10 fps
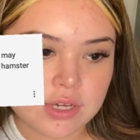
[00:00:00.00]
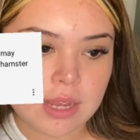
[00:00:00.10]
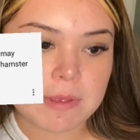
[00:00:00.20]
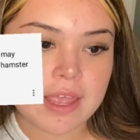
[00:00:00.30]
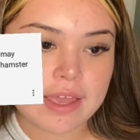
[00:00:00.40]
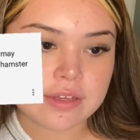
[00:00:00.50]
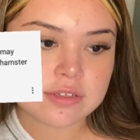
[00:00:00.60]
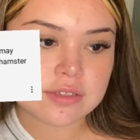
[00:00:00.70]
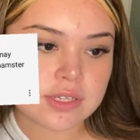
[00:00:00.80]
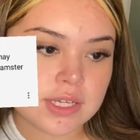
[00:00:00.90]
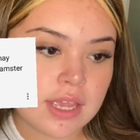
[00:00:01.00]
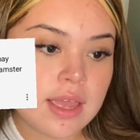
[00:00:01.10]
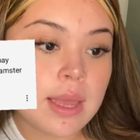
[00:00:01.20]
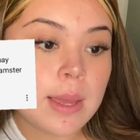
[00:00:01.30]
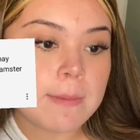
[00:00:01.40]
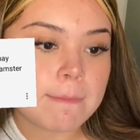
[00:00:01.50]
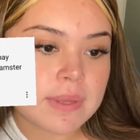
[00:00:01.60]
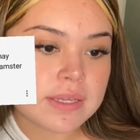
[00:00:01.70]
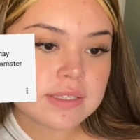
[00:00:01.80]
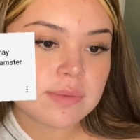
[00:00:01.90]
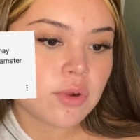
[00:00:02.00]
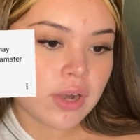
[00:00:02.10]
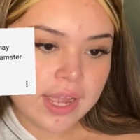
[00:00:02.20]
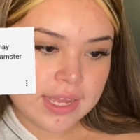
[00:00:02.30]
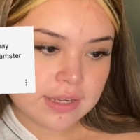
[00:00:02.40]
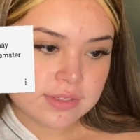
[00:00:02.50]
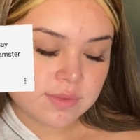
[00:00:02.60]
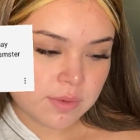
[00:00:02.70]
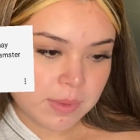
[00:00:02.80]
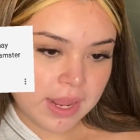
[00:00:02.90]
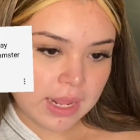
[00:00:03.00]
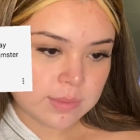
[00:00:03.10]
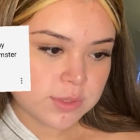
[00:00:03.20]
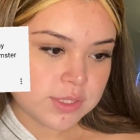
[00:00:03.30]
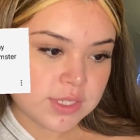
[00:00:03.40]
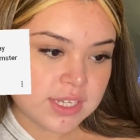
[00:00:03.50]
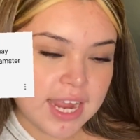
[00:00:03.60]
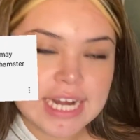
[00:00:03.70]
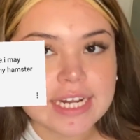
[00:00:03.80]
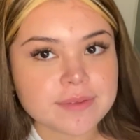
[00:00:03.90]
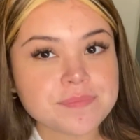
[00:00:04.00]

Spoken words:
I may actually make some more hideouts for my hamster Tiny.